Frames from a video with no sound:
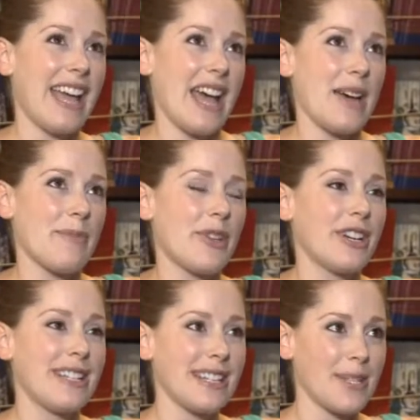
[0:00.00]
I am
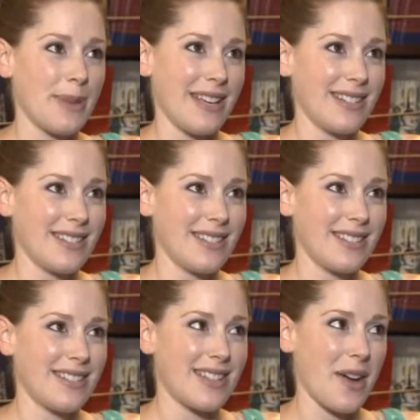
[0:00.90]
thirty-six
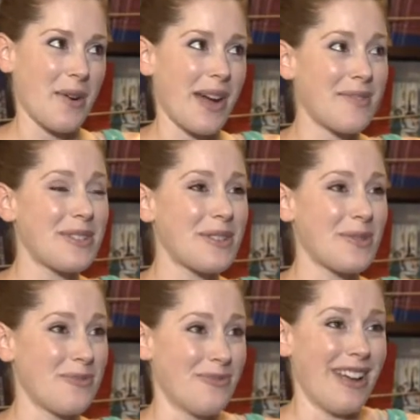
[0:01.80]
weeks, so I'm
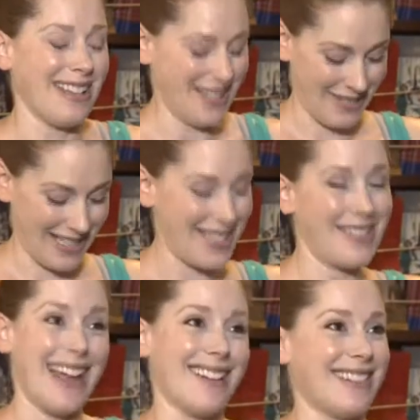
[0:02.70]
due relatively
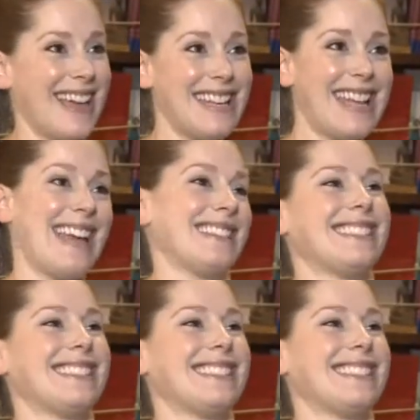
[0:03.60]
soon now, any